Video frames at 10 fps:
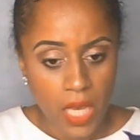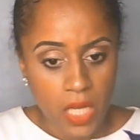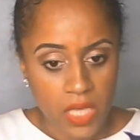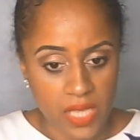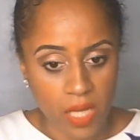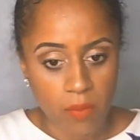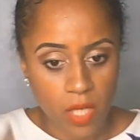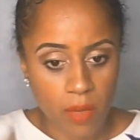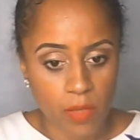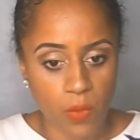Because
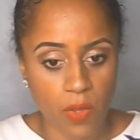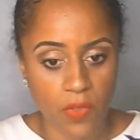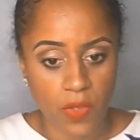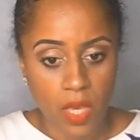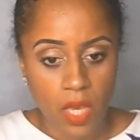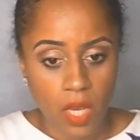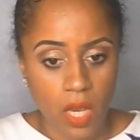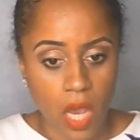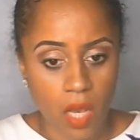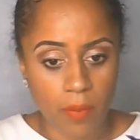sometimes with
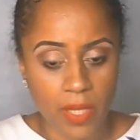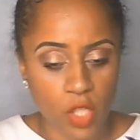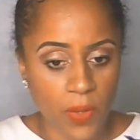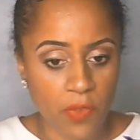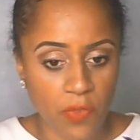in twin